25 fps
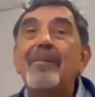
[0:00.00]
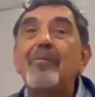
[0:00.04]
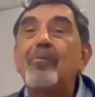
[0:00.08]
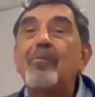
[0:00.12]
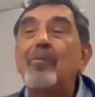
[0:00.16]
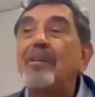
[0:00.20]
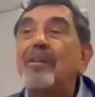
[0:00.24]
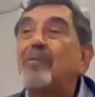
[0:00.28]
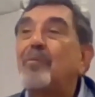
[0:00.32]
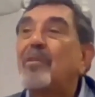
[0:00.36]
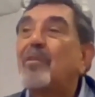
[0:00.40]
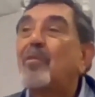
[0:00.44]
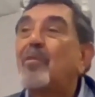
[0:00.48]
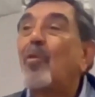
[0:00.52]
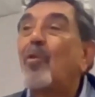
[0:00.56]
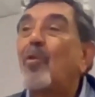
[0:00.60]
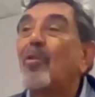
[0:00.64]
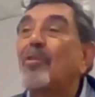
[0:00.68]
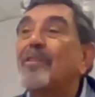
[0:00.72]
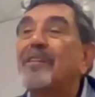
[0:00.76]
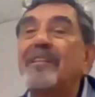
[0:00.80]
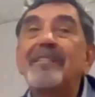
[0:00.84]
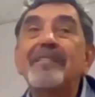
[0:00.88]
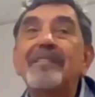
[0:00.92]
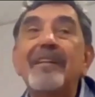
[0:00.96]
what we
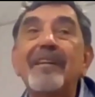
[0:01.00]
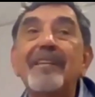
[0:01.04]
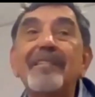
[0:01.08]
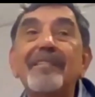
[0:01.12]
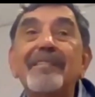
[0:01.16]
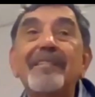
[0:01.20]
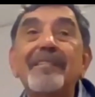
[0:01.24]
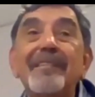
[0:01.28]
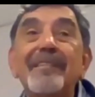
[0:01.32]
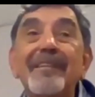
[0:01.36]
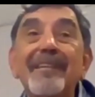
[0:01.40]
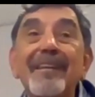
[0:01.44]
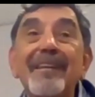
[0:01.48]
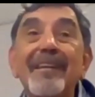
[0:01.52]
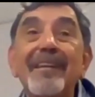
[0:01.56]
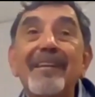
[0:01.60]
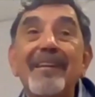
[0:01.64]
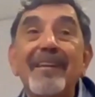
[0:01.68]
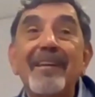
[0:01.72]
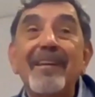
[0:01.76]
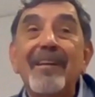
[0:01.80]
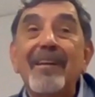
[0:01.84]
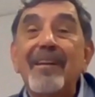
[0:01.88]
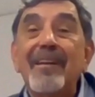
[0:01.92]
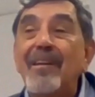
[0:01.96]
call industry
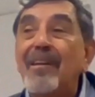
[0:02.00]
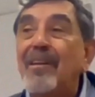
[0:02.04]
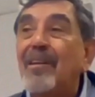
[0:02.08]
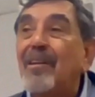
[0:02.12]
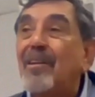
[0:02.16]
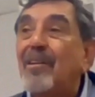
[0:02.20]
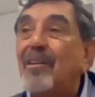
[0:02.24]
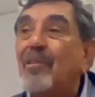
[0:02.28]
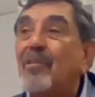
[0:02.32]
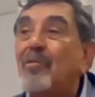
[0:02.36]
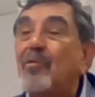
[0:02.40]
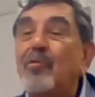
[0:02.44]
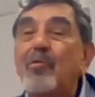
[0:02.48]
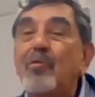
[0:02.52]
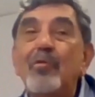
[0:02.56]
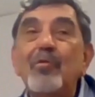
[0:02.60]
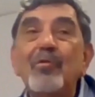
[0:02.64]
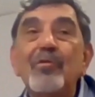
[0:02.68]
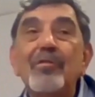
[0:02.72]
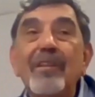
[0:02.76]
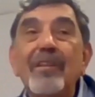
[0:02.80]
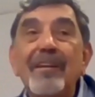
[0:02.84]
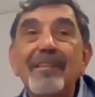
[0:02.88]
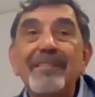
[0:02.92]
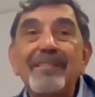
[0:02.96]
do
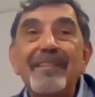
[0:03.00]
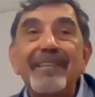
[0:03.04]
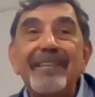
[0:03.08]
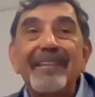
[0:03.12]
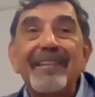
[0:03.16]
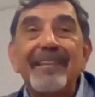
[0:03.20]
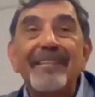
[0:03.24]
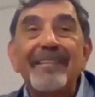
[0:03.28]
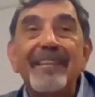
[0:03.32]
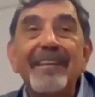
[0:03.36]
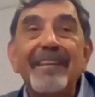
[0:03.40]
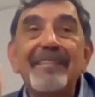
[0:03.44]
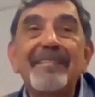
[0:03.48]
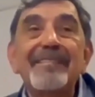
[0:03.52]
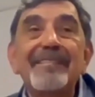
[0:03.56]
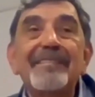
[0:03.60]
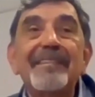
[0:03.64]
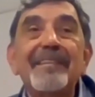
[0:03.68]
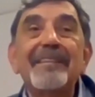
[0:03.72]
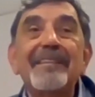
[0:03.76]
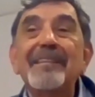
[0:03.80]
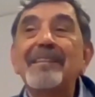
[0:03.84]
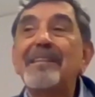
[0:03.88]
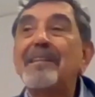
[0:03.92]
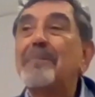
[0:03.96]
not
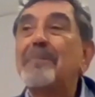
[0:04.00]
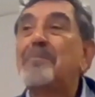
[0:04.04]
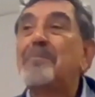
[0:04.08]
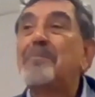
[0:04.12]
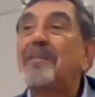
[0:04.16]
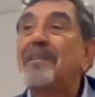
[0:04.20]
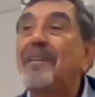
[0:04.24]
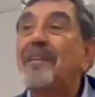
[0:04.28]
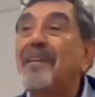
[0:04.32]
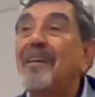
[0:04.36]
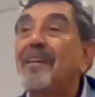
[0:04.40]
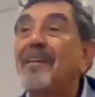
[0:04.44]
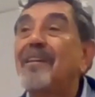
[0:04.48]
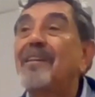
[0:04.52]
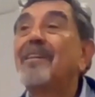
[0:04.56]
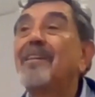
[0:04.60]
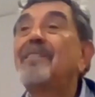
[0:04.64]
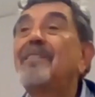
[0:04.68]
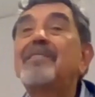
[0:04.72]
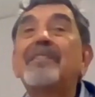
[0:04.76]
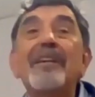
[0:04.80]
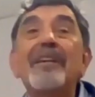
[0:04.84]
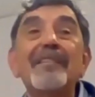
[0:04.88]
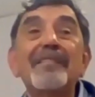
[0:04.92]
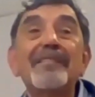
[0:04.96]
necessarily be
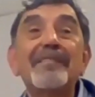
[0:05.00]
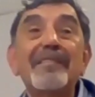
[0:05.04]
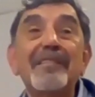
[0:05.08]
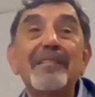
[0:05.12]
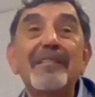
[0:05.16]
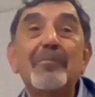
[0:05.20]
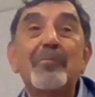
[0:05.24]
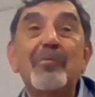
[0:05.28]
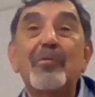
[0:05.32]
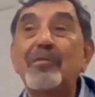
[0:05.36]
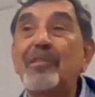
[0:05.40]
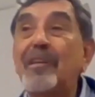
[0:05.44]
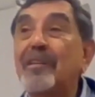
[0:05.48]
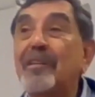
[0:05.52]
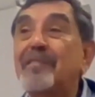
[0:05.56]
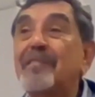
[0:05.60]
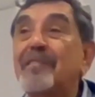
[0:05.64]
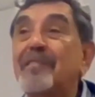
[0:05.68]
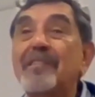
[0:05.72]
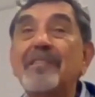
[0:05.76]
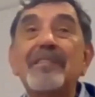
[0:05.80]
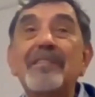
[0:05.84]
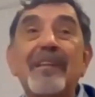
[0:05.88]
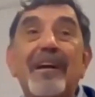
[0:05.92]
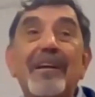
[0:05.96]
industrial
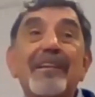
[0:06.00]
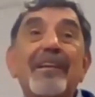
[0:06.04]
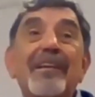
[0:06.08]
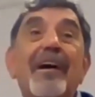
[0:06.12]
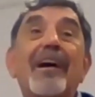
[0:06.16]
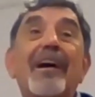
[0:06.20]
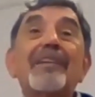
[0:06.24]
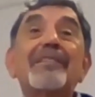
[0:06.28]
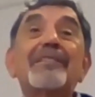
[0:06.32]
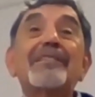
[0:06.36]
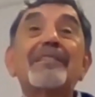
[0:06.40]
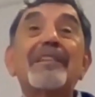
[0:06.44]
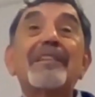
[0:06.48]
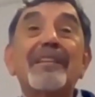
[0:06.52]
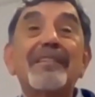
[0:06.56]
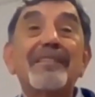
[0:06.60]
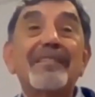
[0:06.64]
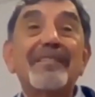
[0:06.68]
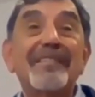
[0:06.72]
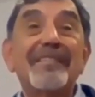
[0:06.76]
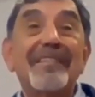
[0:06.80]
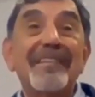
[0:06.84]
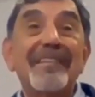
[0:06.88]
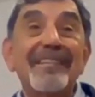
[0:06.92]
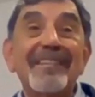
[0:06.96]
production like iron and
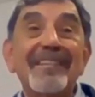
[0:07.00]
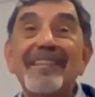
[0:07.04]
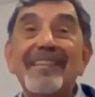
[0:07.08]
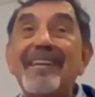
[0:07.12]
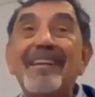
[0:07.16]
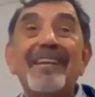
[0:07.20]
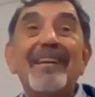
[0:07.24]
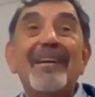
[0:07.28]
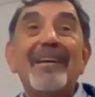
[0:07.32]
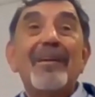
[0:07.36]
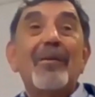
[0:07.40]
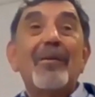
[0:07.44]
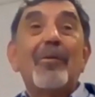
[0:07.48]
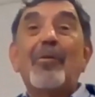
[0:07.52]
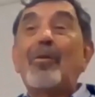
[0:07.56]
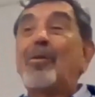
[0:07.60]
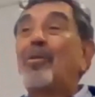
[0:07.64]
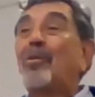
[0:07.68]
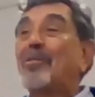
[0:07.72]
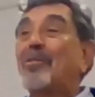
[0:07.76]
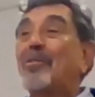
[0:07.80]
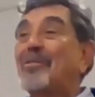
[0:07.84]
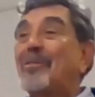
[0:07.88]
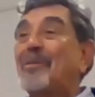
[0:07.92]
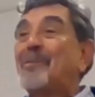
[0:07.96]
steel,
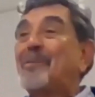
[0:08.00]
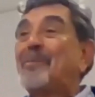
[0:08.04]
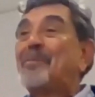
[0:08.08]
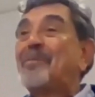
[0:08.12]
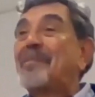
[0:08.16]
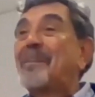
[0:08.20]
or